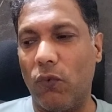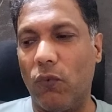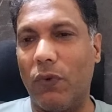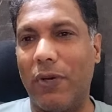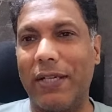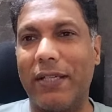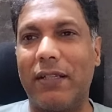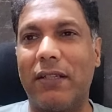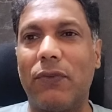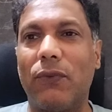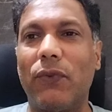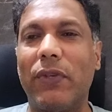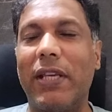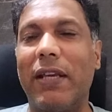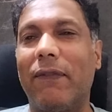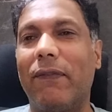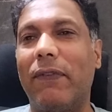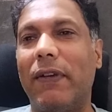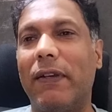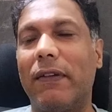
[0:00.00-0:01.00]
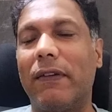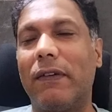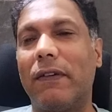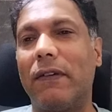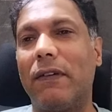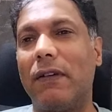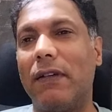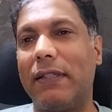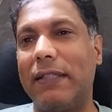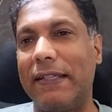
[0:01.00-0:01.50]
what we have
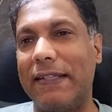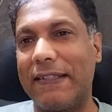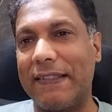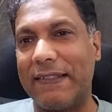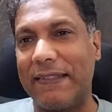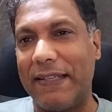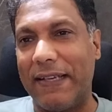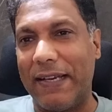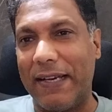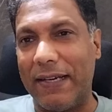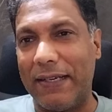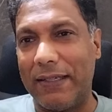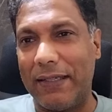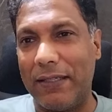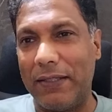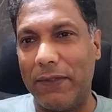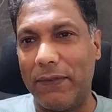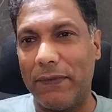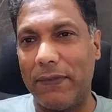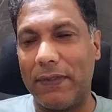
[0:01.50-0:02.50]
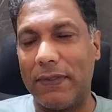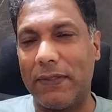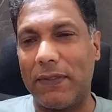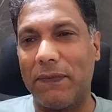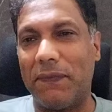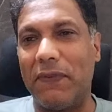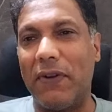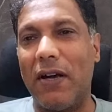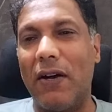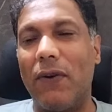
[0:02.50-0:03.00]
learned is that he
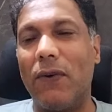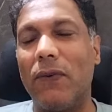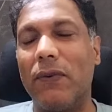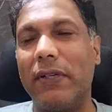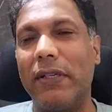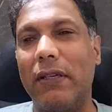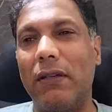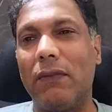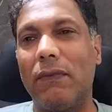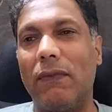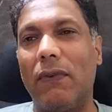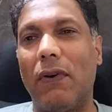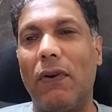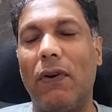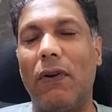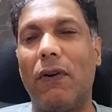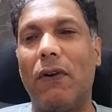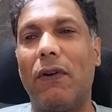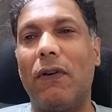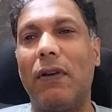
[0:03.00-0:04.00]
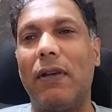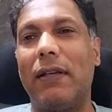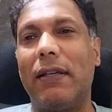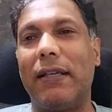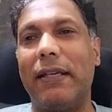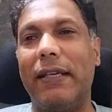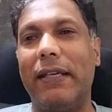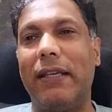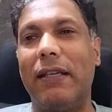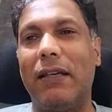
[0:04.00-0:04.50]
was found
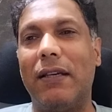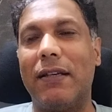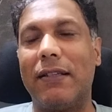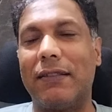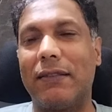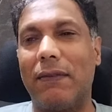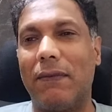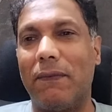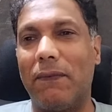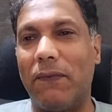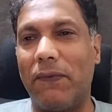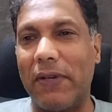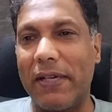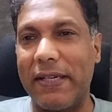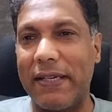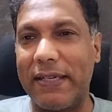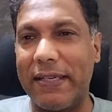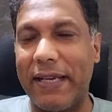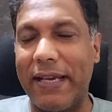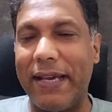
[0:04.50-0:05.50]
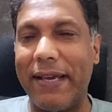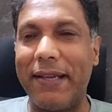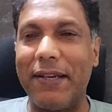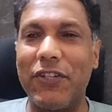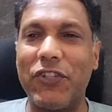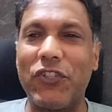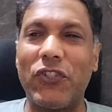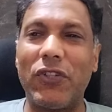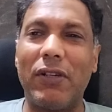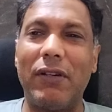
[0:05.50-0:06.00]
involved in some
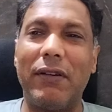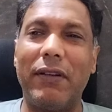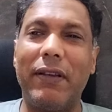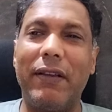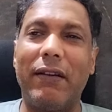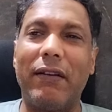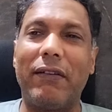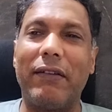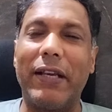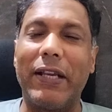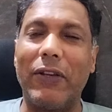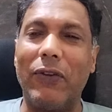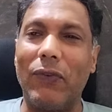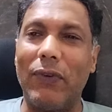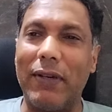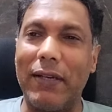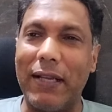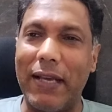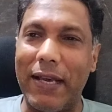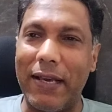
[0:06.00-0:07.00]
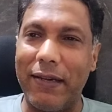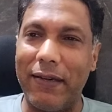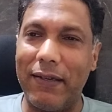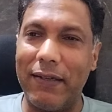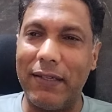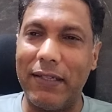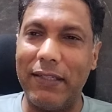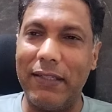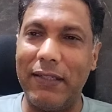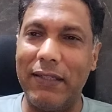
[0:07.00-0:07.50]
financial
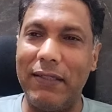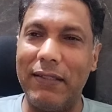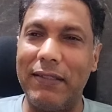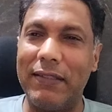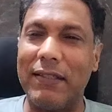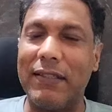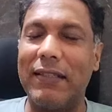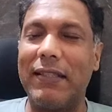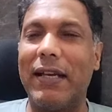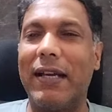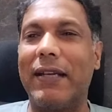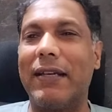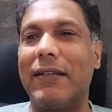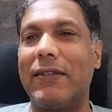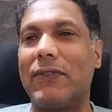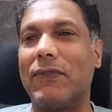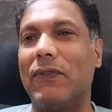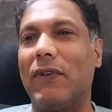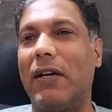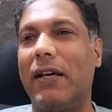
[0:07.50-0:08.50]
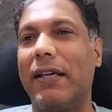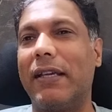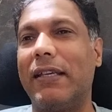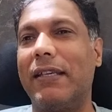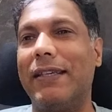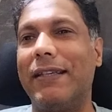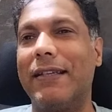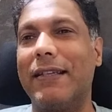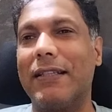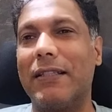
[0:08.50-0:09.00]
irregularities. That is
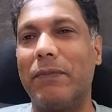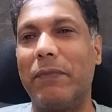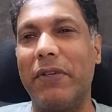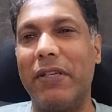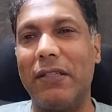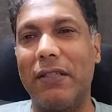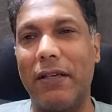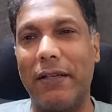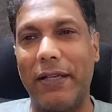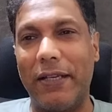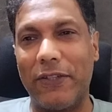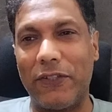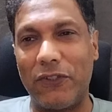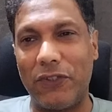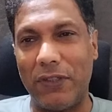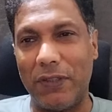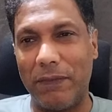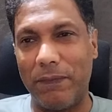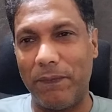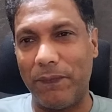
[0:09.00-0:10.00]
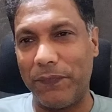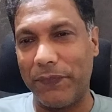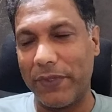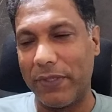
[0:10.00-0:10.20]
why he has been arrested.